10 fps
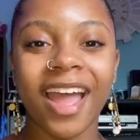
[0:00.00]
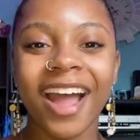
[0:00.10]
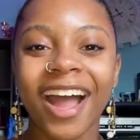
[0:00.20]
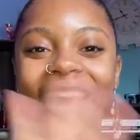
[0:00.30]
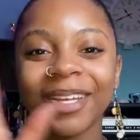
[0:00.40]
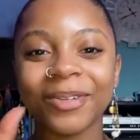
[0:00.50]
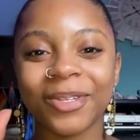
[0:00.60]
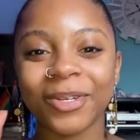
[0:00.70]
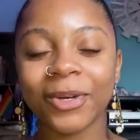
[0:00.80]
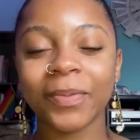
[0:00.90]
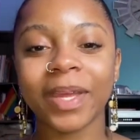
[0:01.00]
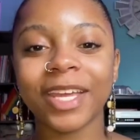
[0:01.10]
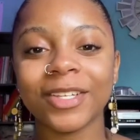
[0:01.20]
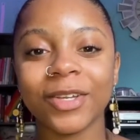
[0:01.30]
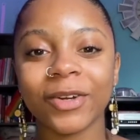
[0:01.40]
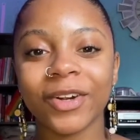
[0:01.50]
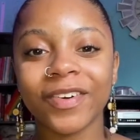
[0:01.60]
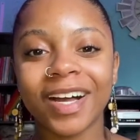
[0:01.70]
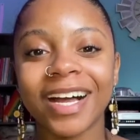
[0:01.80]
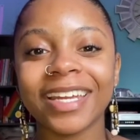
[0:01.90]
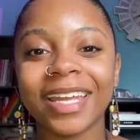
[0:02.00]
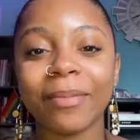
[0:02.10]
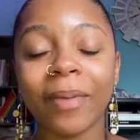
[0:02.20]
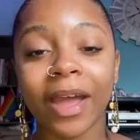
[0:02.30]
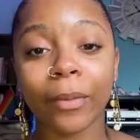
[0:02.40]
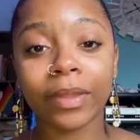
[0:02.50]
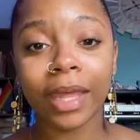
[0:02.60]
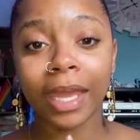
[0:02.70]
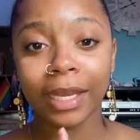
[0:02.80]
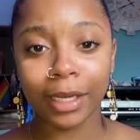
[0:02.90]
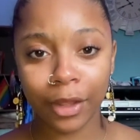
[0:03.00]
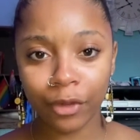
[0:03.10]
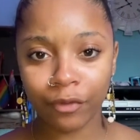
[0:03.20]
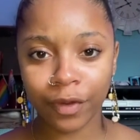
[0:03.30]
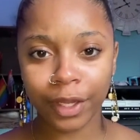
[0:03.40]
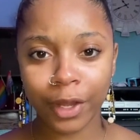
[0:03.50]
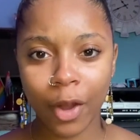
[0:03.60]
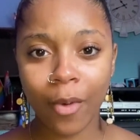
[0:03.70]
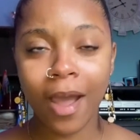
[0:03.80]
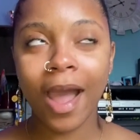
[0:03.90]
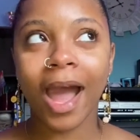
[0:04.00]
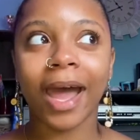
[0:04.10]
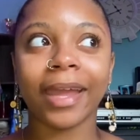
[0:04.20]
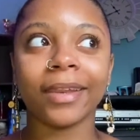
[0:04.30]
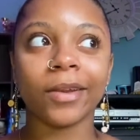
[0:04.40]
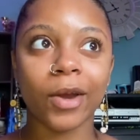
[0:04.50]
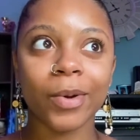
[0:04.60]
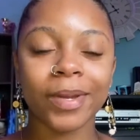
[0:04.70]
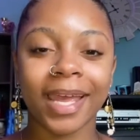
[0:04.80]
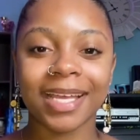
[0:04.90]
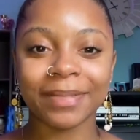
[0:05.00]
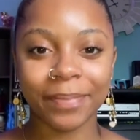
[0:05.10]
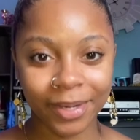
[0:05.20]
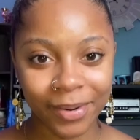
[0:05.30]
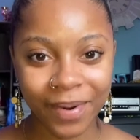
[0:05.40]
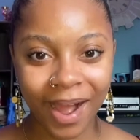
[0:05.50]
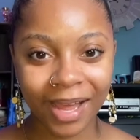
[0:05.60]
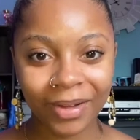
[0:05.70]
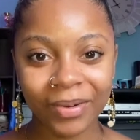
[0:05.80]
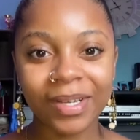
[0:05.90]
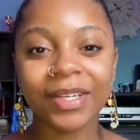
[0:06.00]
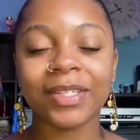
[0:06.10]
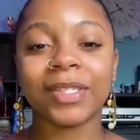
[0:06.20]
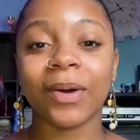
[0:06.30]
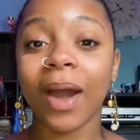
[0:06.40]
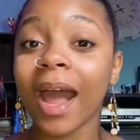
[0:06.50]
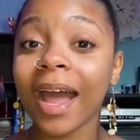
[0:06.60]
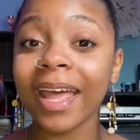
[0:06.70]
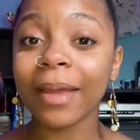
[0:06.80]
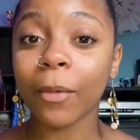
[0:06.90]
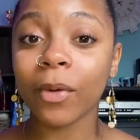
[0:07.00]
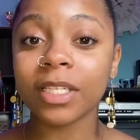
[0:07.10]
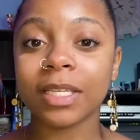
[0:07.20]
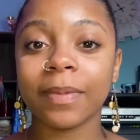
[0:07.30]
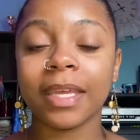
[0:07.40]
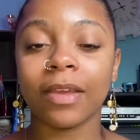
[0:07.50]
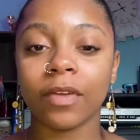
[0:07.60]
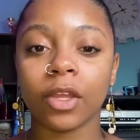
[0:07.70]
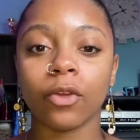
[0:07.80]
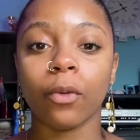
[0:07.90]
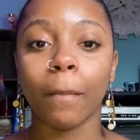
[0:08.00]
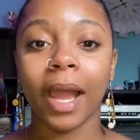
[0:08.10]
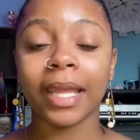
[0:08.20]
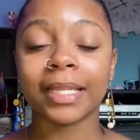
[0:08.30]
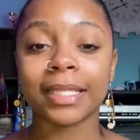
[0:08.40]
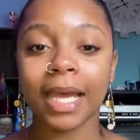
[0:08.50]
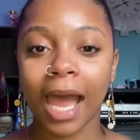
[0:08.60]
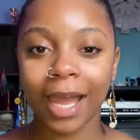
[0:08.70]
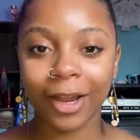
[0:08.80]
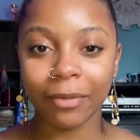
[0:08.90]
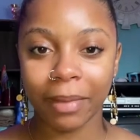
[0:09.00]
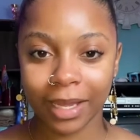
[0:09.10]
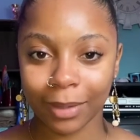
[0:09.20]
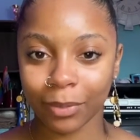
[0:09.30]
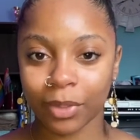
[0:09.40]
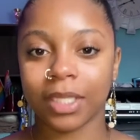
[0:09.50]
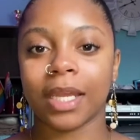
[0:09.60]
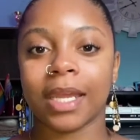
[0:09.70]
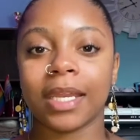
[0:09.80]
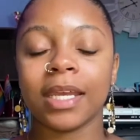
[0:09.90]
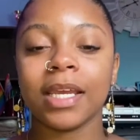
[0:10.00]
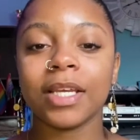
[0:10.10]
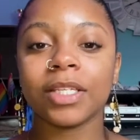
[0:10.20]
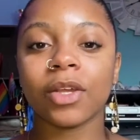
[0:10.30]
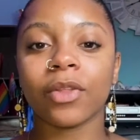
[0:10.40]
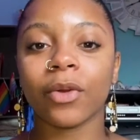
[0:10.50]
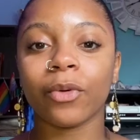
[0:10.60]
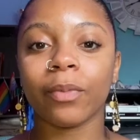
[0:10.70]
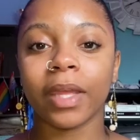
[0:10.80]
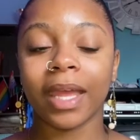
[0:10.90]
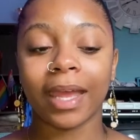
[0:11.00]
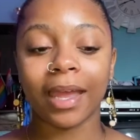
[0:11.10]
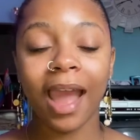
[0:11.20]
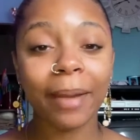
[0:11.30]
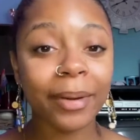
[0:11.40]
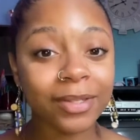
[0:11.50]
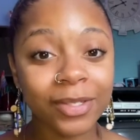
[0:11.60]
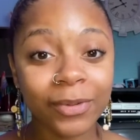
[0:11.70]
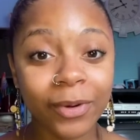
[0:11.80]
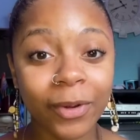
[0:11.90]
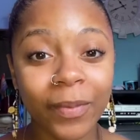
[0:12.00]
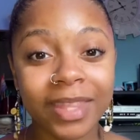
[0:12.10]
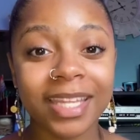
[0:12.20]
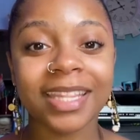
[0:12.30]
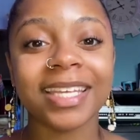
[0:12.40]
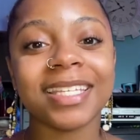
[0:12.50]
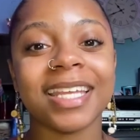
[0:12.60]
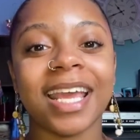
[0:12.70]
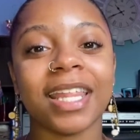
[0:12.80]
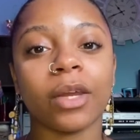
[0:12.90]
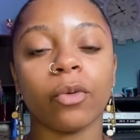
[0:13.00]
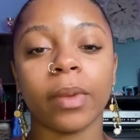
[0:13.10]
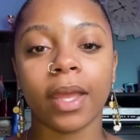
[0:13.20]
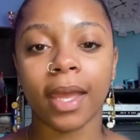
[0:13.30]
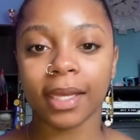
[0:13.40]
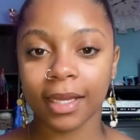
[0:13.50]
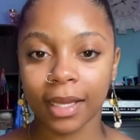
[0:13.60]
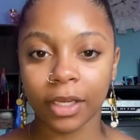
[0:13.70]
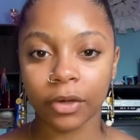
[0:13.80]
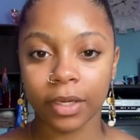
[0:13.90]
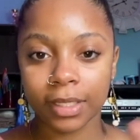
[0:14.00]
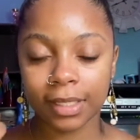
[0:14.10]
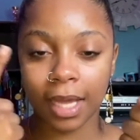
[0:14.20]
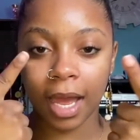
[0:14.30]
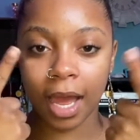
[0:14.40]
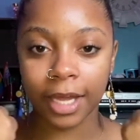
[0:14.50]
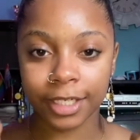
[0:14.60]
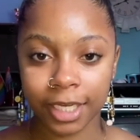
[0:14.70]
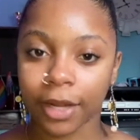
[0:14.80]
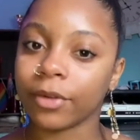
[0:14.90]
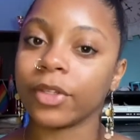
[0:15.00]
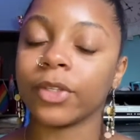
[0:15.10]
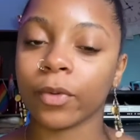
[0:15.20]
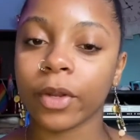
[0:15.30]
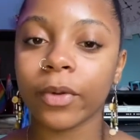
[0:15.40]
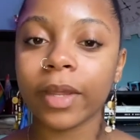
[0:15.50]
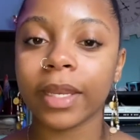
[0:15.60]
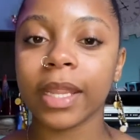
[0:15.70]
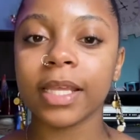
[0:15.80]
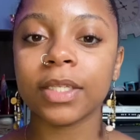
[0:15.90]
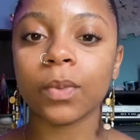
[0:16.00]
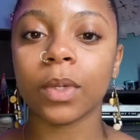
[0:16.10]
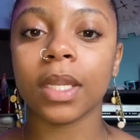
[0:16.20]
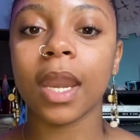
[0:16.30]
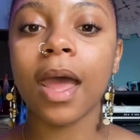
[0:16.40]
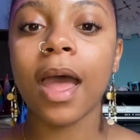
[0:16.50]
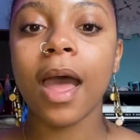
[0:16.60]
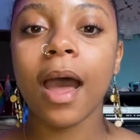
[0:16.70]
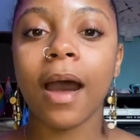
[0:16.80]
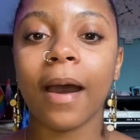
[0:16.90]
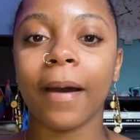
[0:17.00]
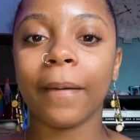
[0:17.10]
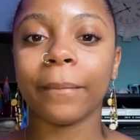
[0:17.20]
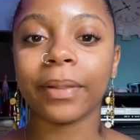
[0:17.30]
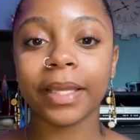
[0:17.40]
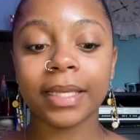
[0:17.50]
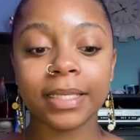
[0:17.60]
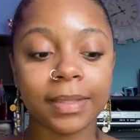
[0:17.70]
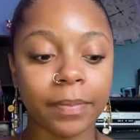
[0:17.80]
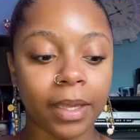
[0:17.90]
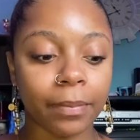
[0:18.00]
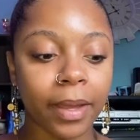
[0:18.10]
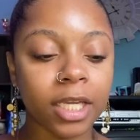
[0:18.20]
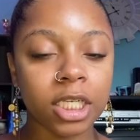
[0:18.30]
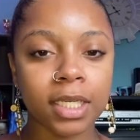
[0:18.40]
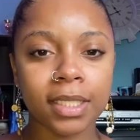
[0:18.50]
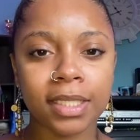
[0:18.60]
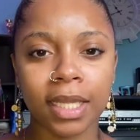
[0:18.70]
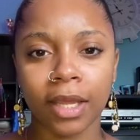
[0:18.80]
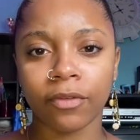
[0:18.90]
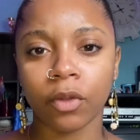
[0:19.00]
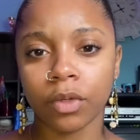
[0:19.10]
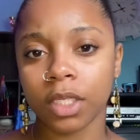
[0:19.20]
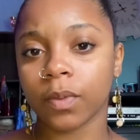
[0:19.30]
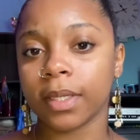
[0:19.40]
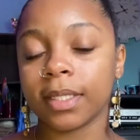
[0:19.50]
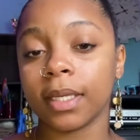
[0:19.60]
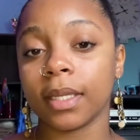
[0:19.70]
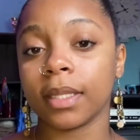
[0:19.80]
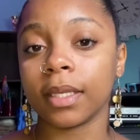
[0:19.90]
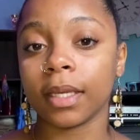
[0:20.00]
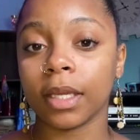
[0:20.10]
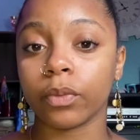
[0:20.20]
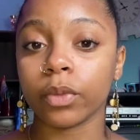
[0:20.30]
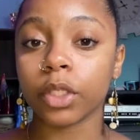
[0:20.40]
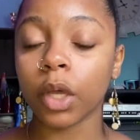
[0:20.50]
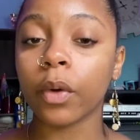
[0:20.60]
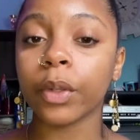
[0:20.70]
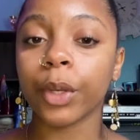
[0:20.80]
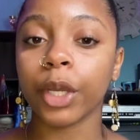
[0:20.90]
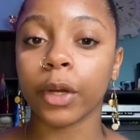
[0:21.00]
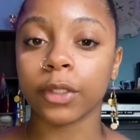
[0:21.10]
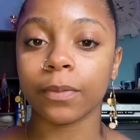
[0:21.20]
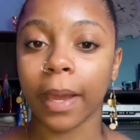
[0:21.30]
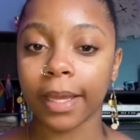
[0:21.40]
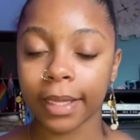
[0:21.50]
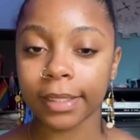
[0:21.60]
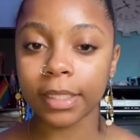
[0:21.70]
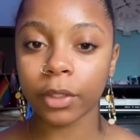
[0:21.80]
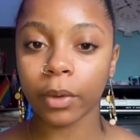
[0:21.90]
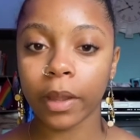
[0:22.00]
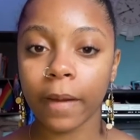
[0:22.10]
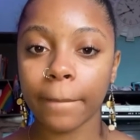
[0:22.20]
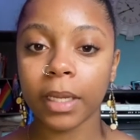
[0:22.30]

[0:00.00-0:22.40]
Hi YouTube, it is your girl Honey back with another video. I know it has been a while, so I am going to be giving you my entire makeup routine. So there will be a eyebrow tutorial within this, and there will be a cut crease eyeshadow tutorial in this one. Please be patient. If you just want to see the end result, you can go to my Instagram,